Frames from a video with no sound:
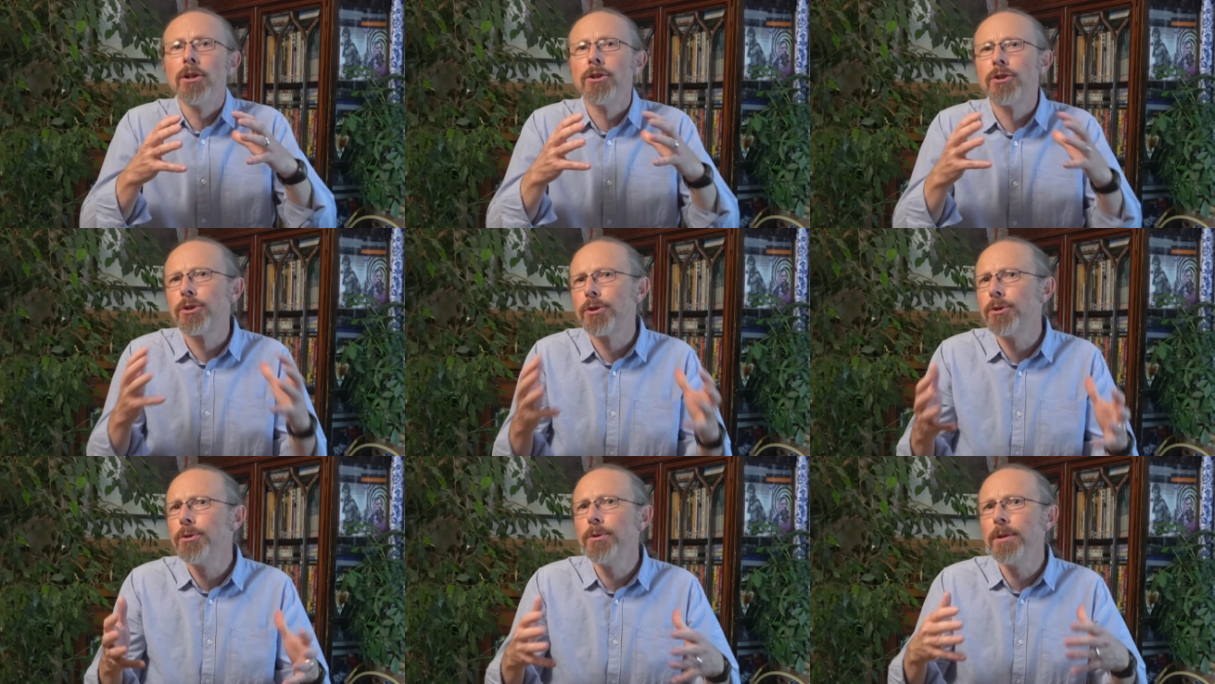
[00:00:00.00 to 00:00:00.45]

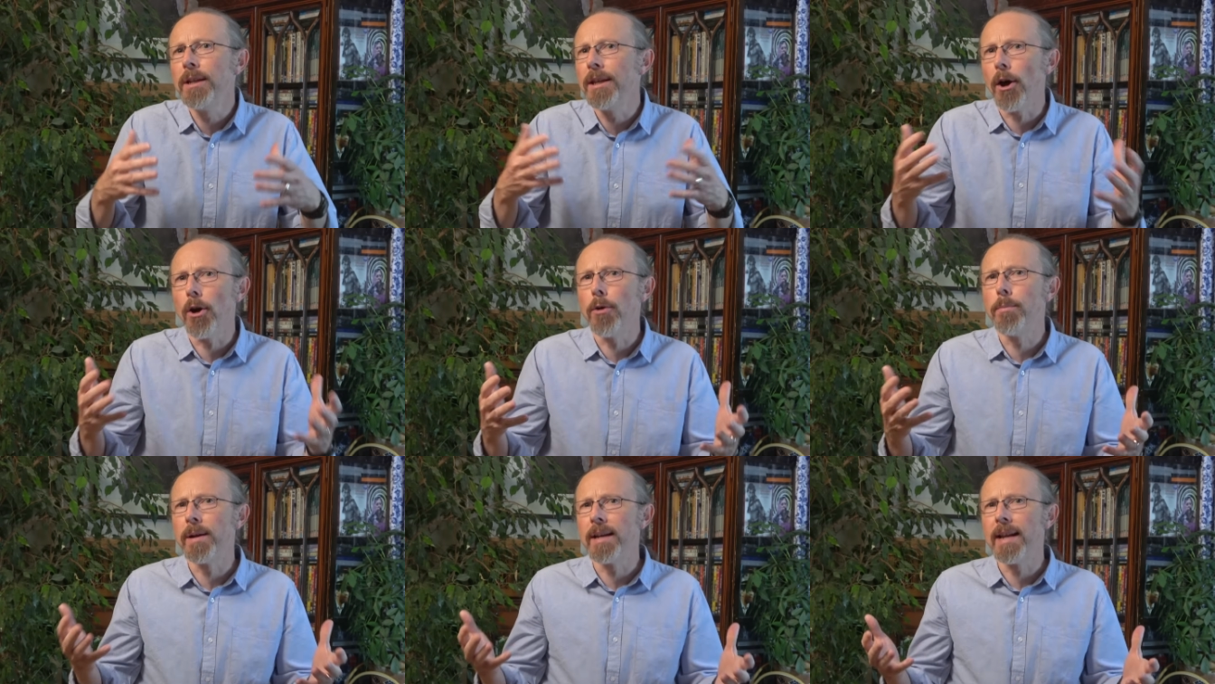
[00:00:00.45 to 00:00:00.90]
truly
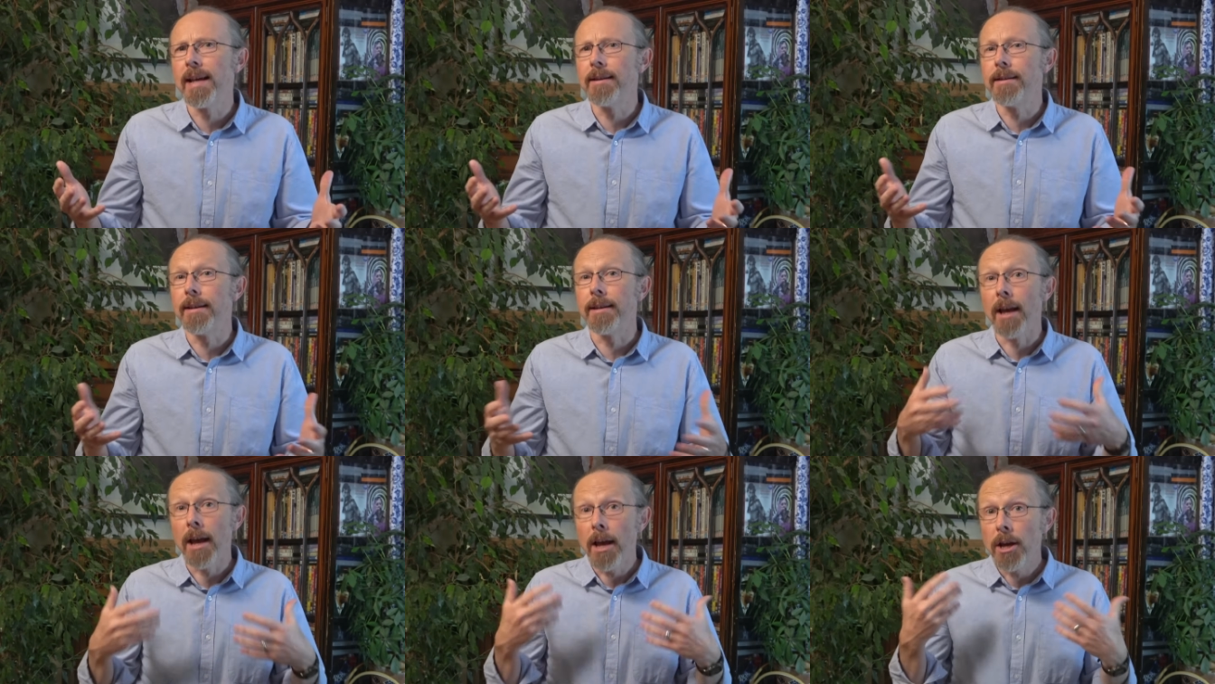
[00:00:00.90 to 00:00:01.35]
open
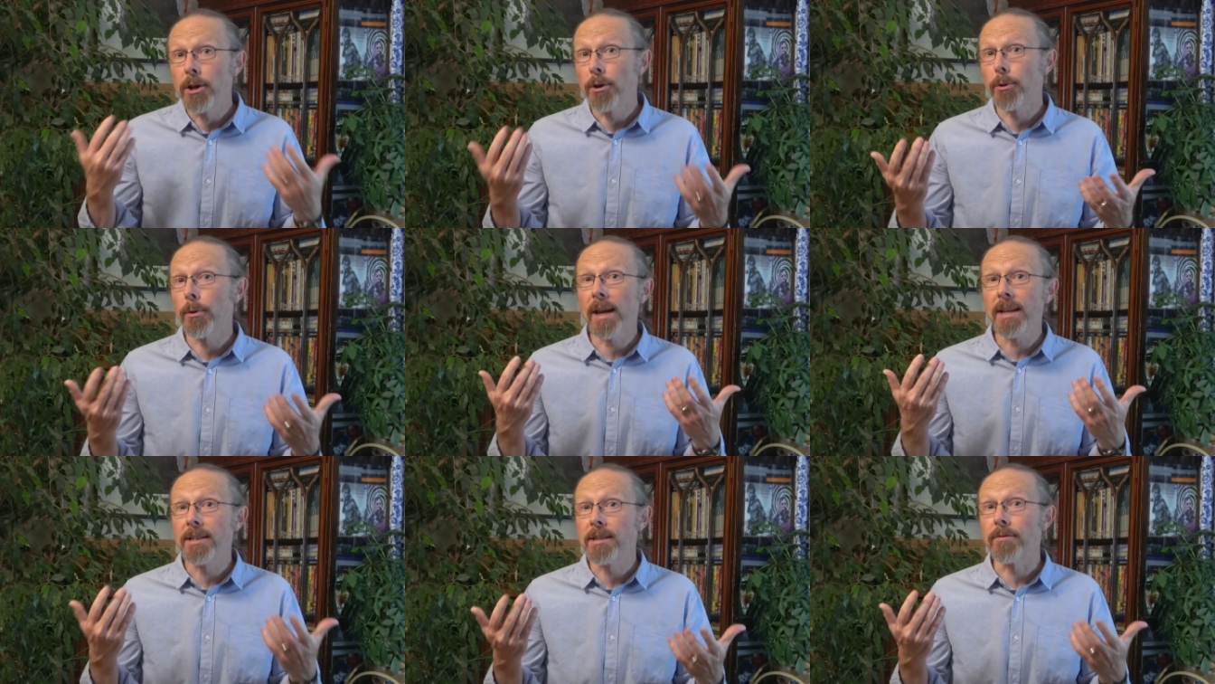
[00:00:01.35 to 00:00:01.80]
ended
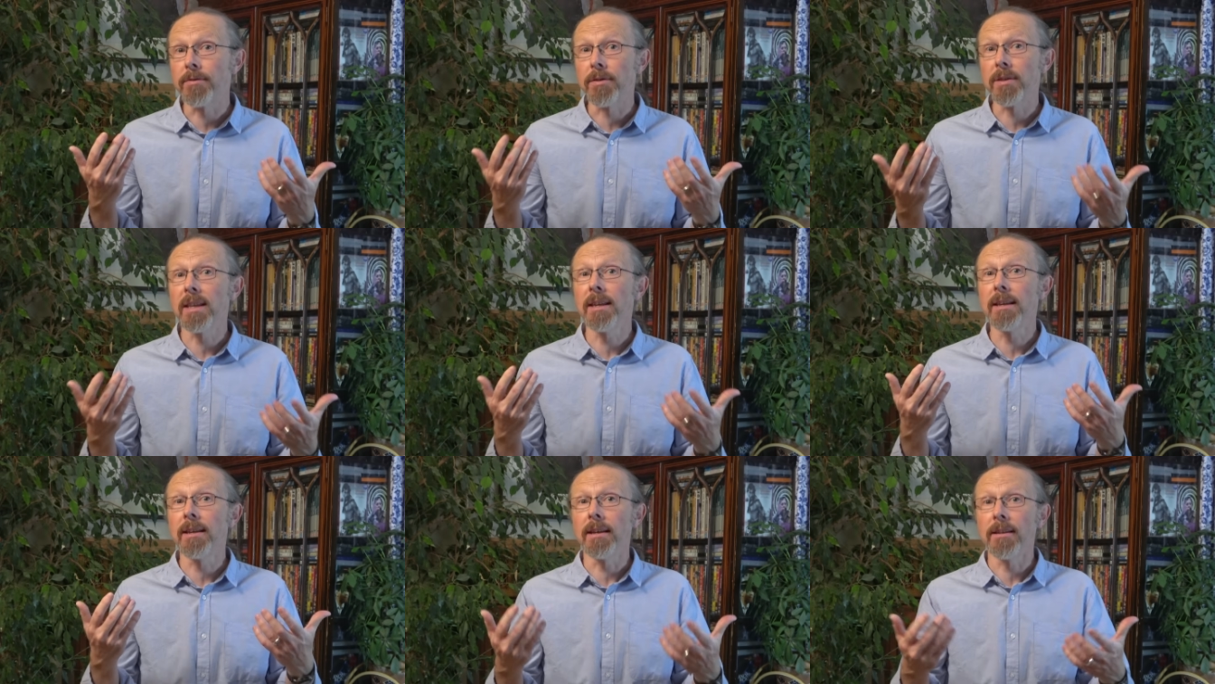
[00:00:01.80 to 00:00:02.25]
creative
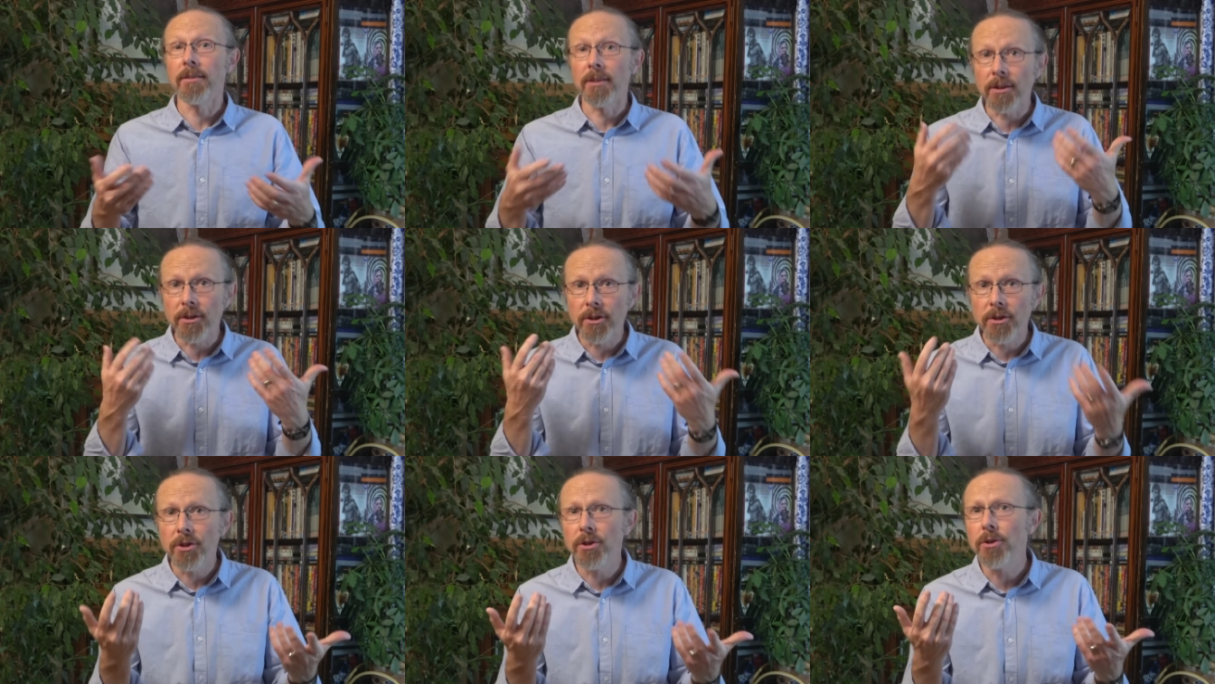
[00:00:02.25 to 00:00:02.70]
thinking
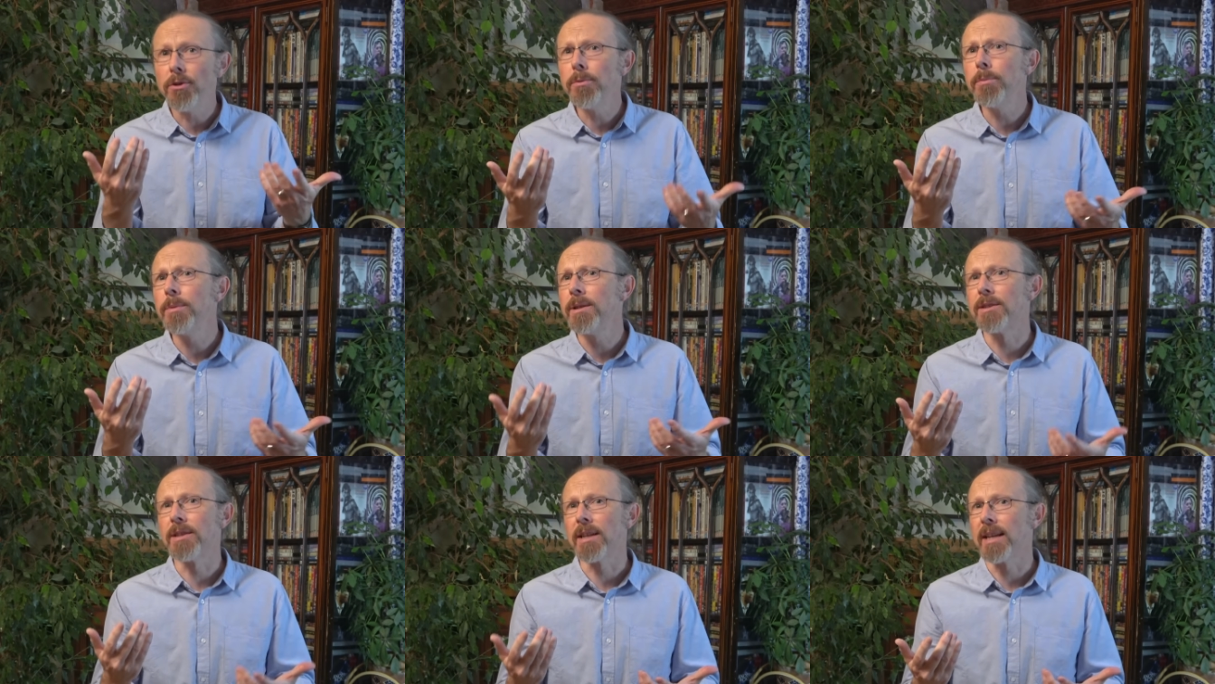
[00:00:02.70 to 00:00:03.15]
that
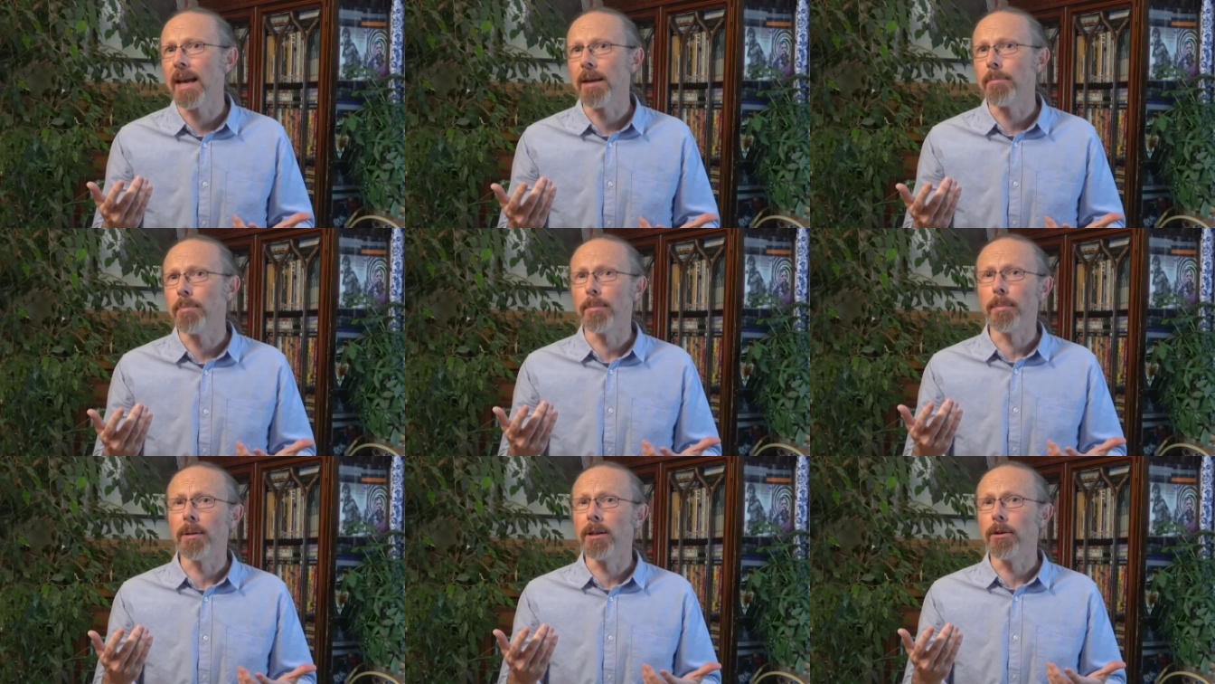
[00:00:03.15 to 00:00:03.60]
humans are
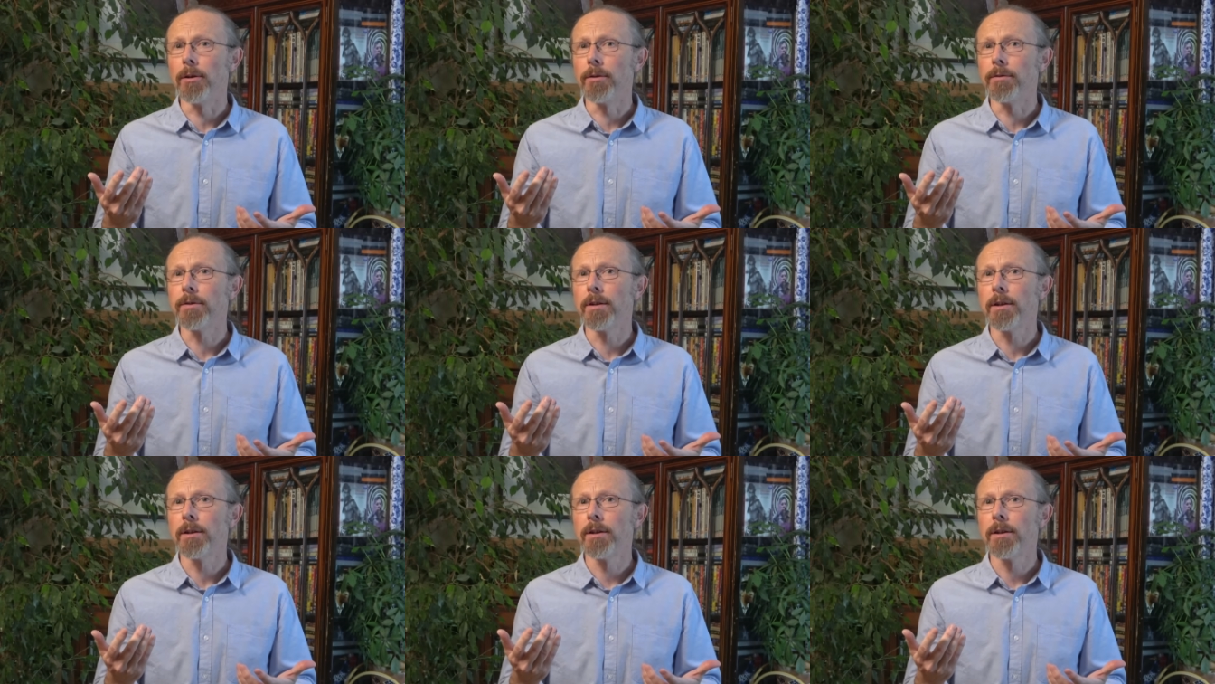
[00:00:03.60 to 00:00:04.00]
capable of,